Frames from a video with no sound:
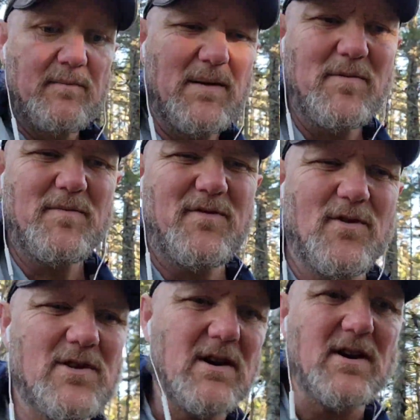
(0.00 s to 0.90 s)
maybe
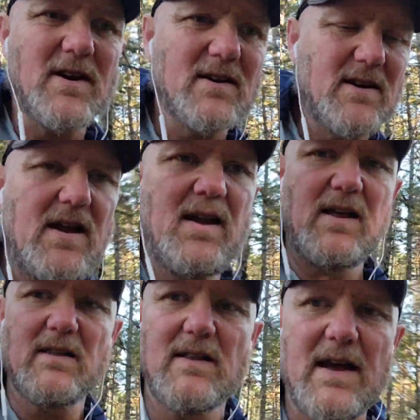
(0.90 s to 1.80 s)
before dark or
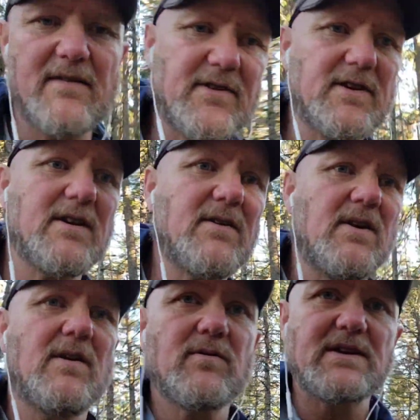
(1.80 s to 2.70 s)
a little after, you
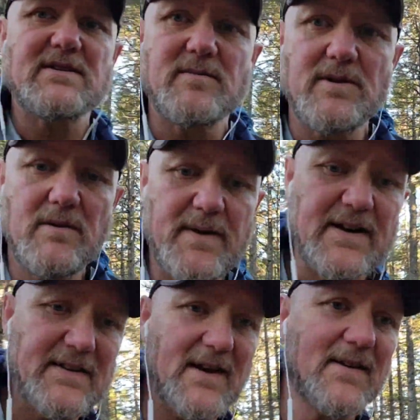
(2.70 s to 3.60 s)
know, reasonable
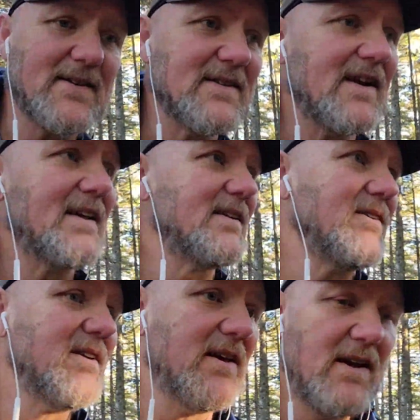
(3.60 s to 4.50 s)
amount of time, because I got to
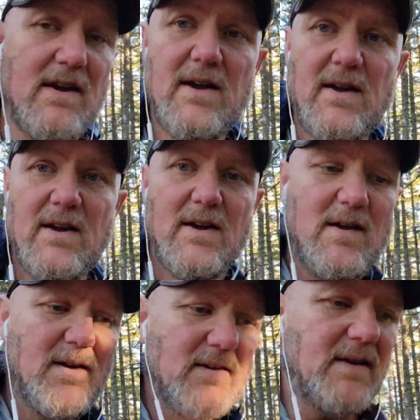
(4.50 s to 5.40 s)
do the
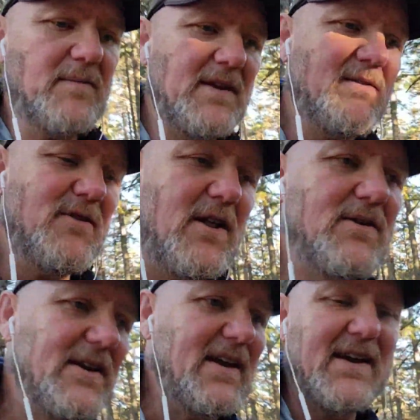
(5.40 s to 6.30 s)
same thing the
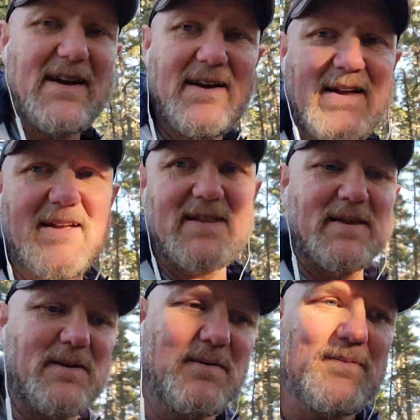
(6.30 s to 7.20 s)
following day and
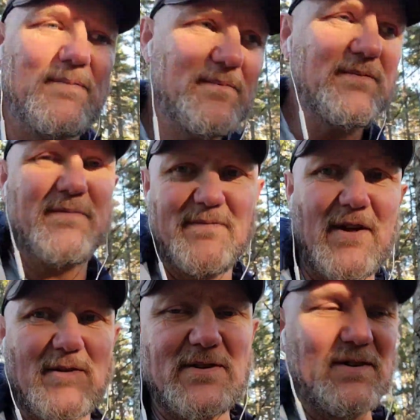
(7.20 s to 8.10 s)
then the
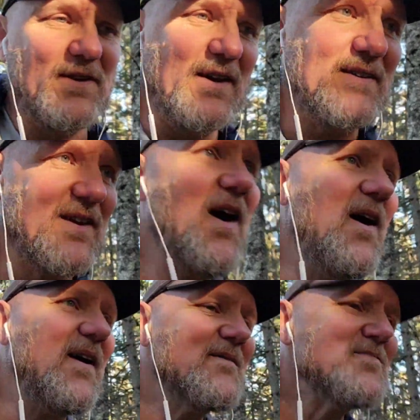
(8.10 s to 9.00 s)
following 2 days.
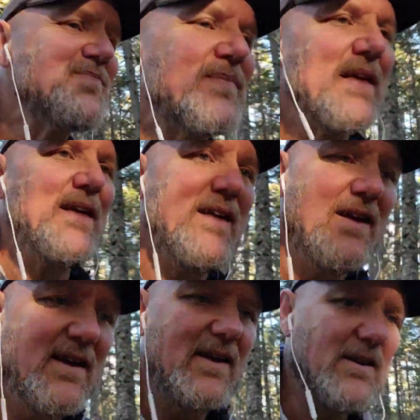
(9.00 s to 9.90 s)

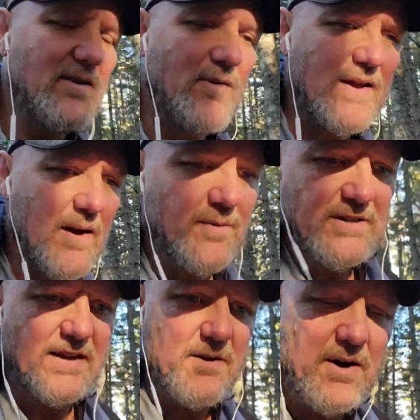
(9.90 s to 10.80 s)
So anyway, yeah,
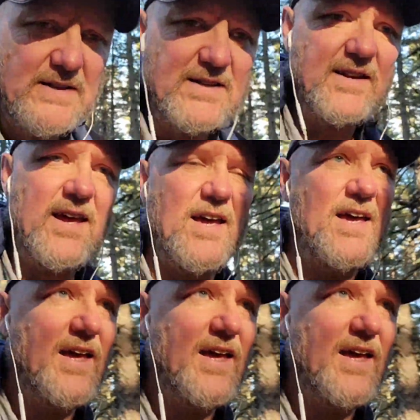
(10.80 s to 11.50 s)
appreciate y'all watching.